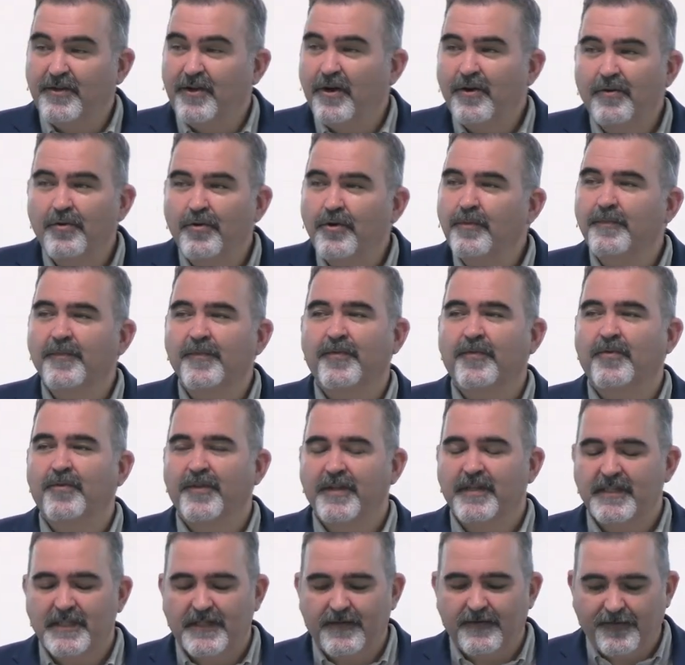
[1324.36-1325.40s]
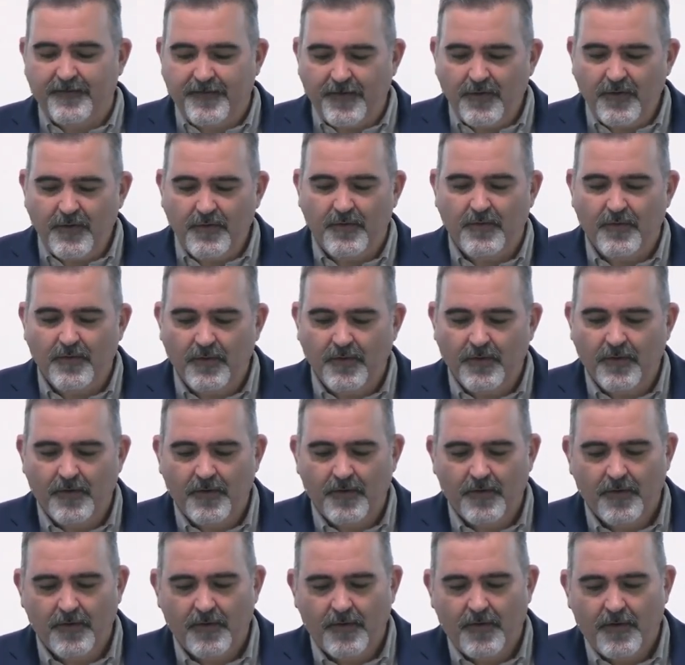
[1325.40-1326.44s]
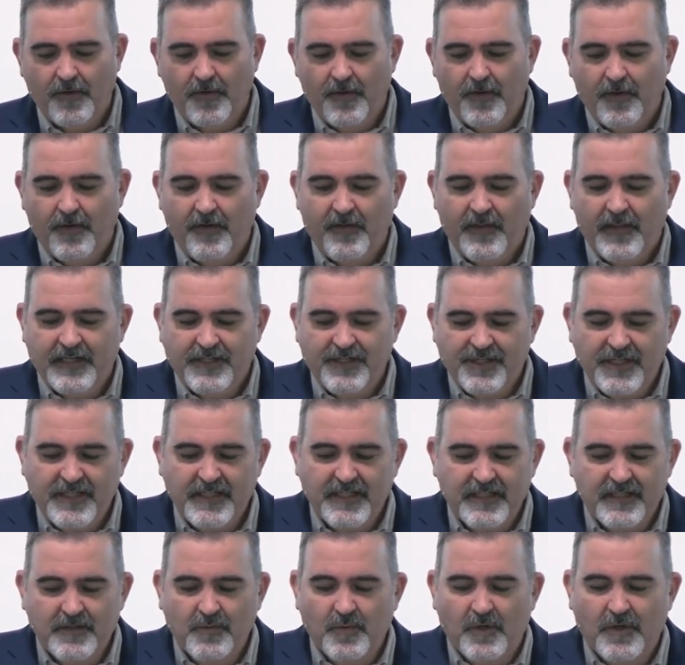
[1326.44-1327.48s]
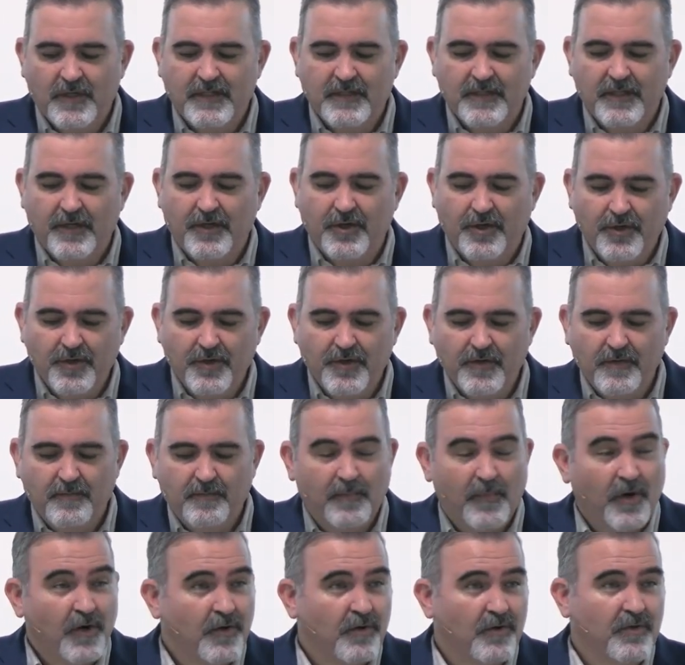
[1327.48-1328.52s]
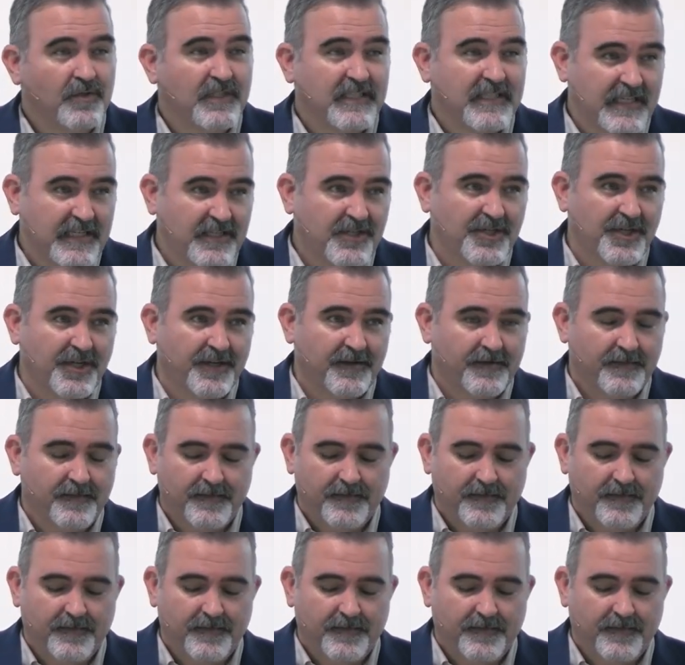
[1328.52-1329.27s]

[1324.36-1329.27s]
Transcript: no room for this view that Jesus was a good moral teacher.